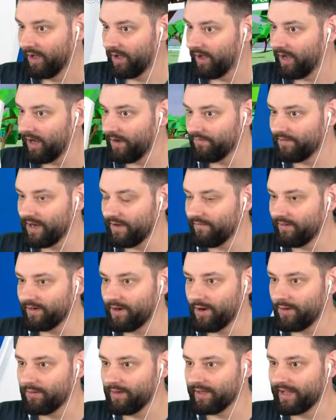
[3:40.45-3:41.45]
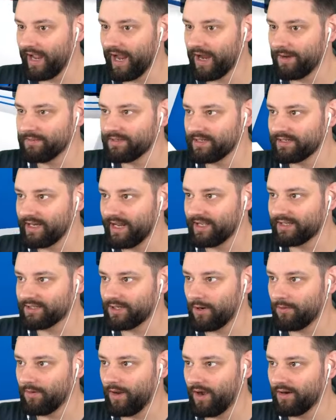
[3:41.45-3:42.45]
I've never known a game to take
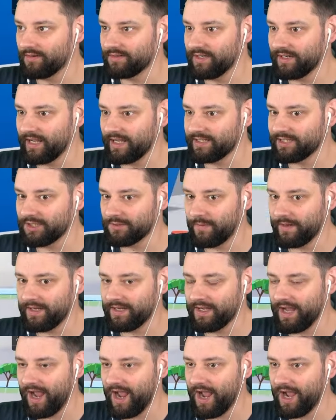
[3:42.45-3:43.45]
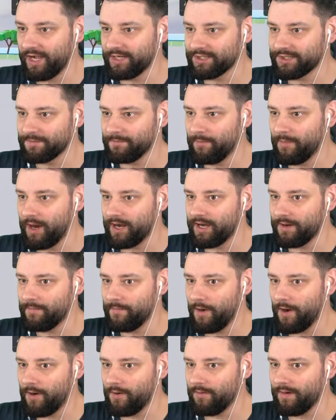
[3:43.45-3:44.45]
so long to get sweet cash money
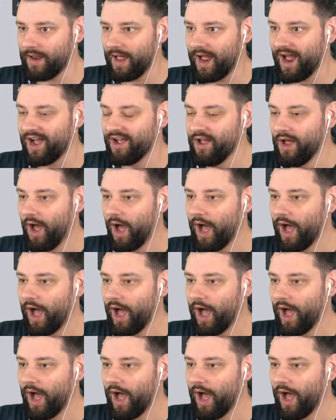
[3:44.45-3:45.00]
mola.